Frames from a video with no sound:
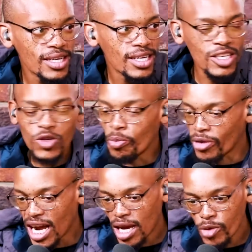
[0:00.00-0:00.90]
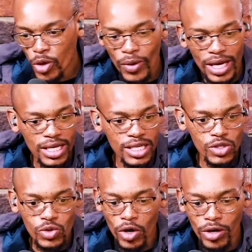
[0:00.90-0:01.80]
You bribe your way
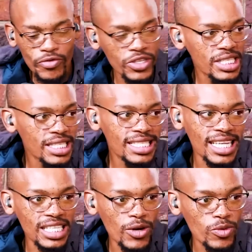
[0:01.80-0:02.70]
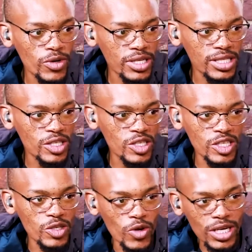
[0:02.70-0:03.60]
into conferences. That's how it works.
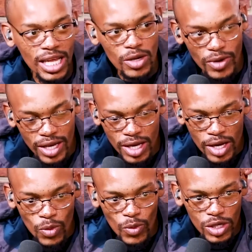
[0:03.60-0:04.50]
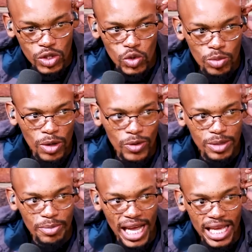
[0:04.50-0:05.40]
It worked that way when Zuma was
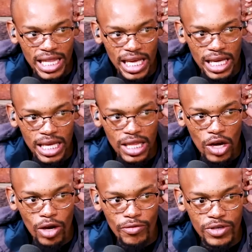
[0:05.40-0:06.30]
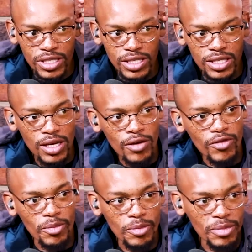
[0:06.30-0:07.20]
buying the conference
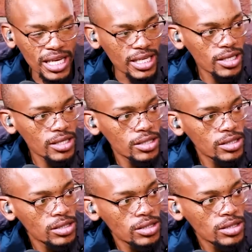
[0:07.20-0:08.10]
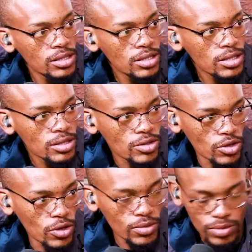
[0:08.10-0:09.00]
from Mbeki. You
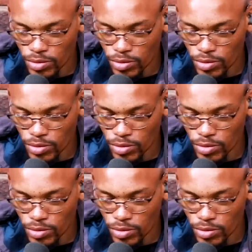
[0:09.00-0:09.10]
know?